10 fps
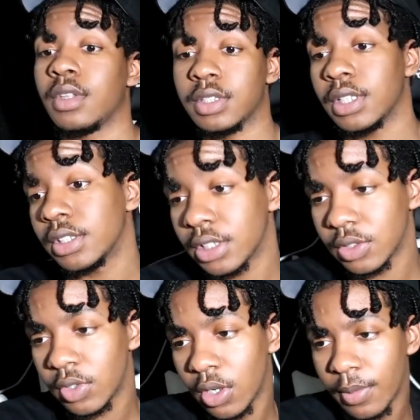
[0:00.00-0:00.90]
Let's get into
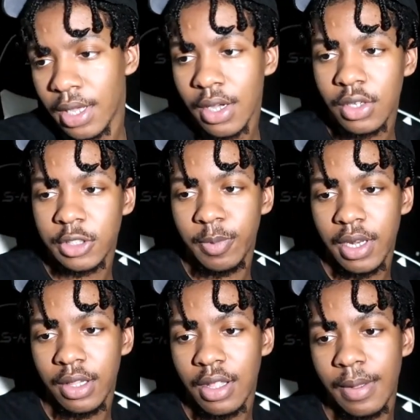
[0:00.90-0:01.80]
this video, man. I'm gonna
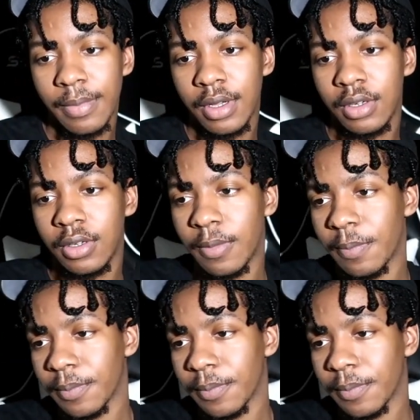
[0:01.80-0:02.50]
spam that like button up.